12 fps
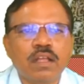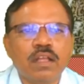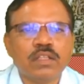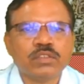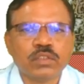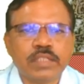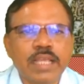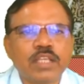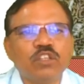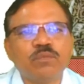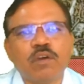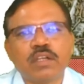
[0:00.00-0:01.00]
So thank
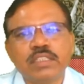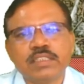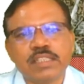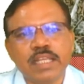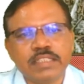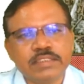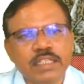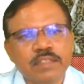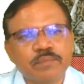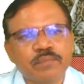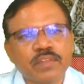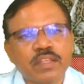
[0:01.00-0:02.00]
you for this
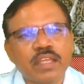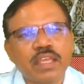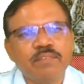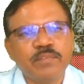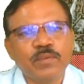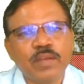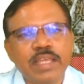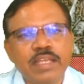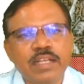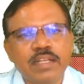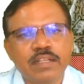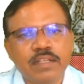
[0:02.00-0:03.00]
lecture. If you
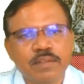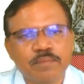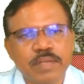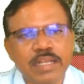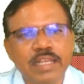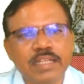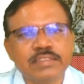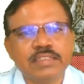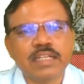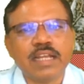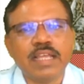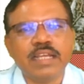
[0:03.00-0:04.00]
like my
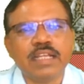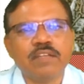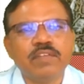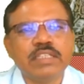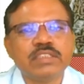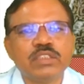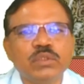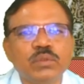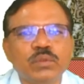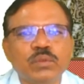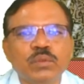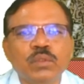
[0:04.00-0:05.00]
lecture, I request you
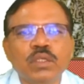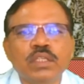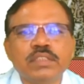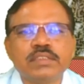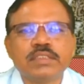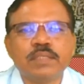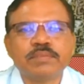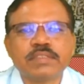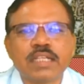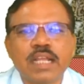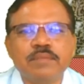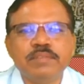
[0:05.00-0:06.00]
to
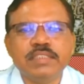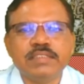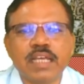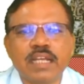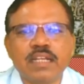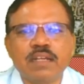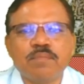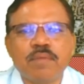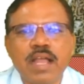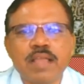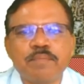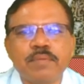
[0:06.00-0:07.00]
subscribe the channel
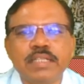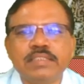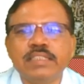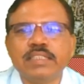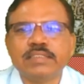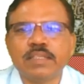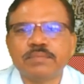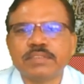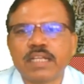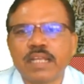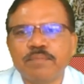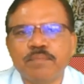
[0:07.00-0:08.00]
by pressing
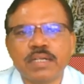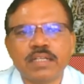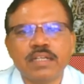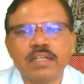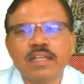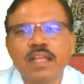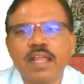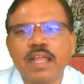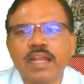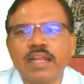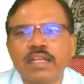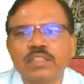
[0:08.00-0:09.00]
subscribe button
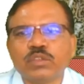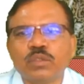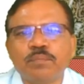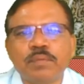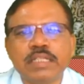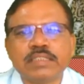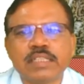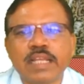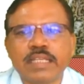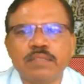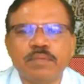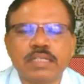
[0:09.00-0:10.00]
and also press
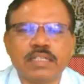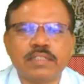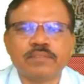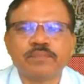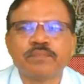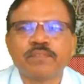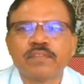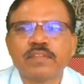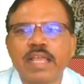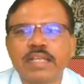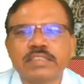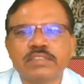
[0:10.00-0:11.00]
like button.
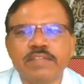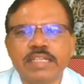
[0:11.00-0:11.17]
Thanks very